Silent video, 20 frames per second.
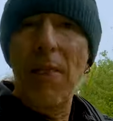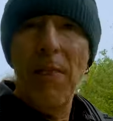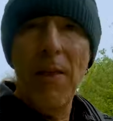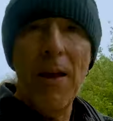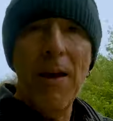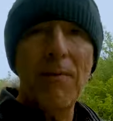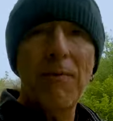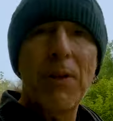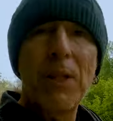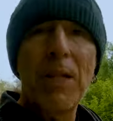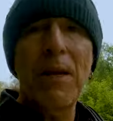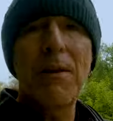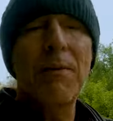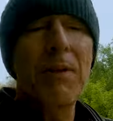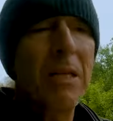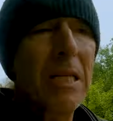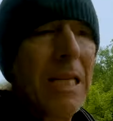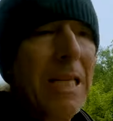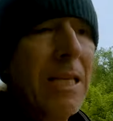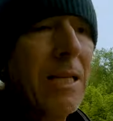The
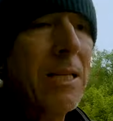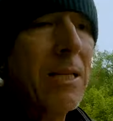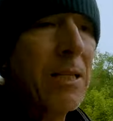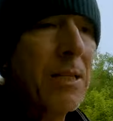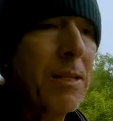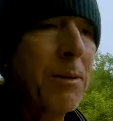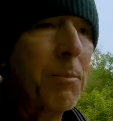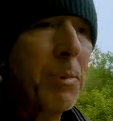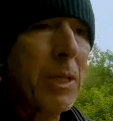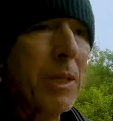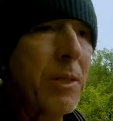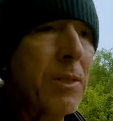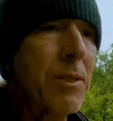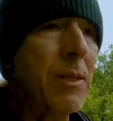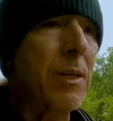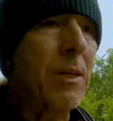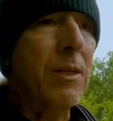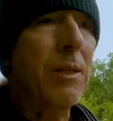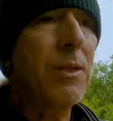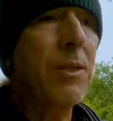f11 is the
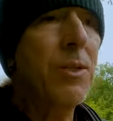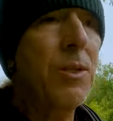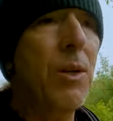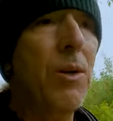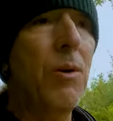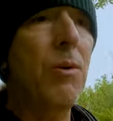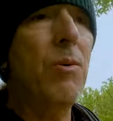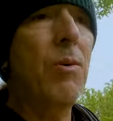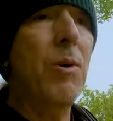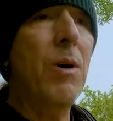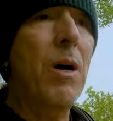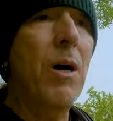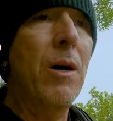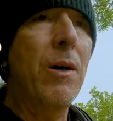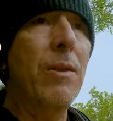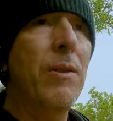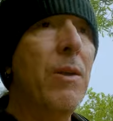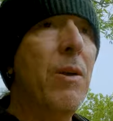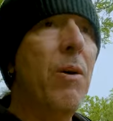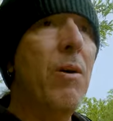biggest thing, so
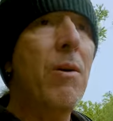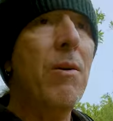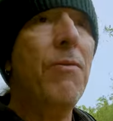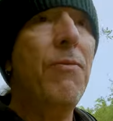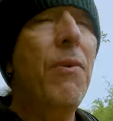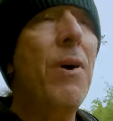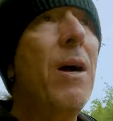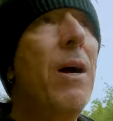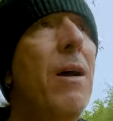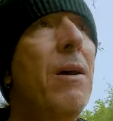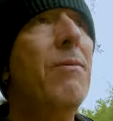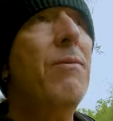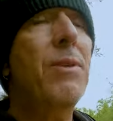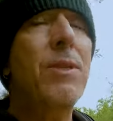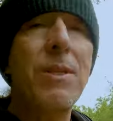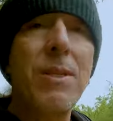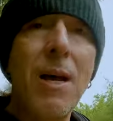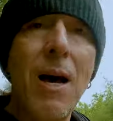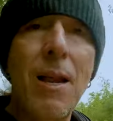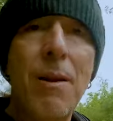on the R5
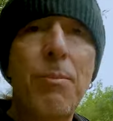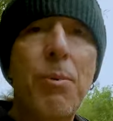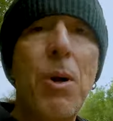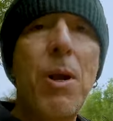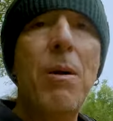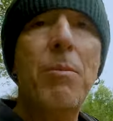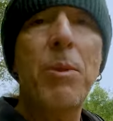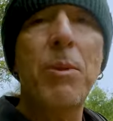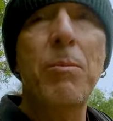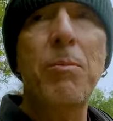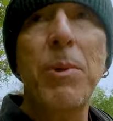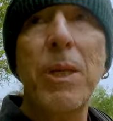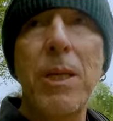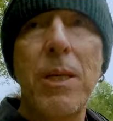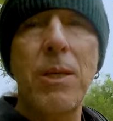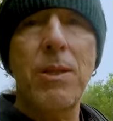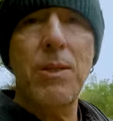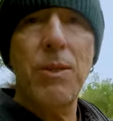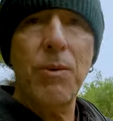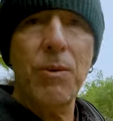it's not a problem
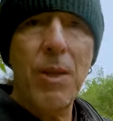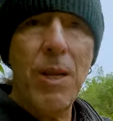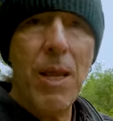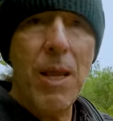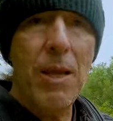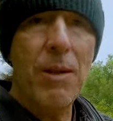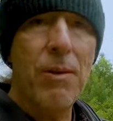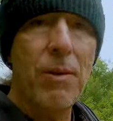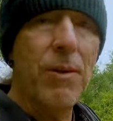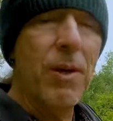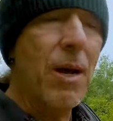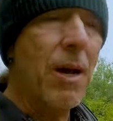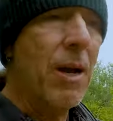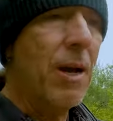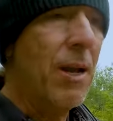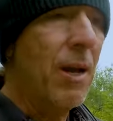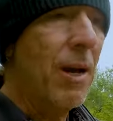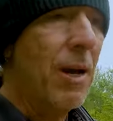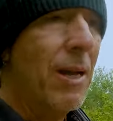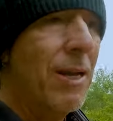because you can handle the
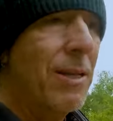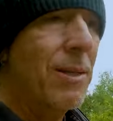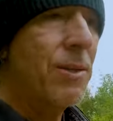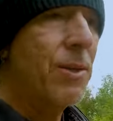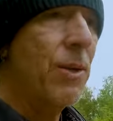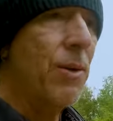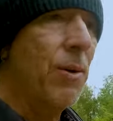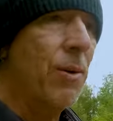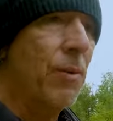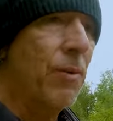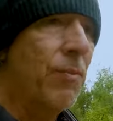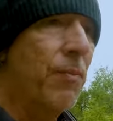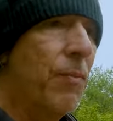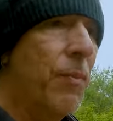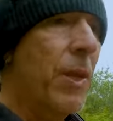high ISO.